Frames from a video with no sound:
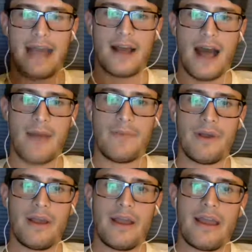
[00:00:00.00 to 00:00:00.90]
up,
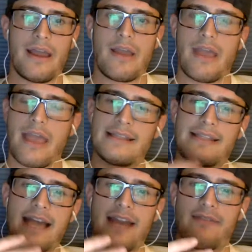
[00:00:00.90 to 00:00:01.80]

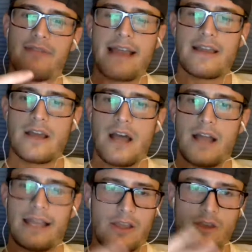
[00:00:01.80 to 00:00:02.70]
instead of like
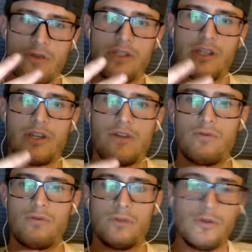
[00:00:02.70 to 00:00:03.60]
a Houston
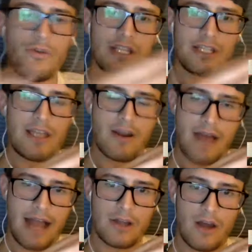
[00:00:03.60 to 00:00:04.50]
who loses their
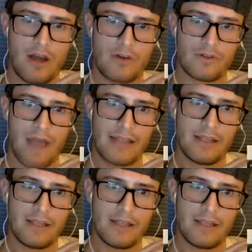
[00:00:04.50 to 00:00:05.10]
head coach, right?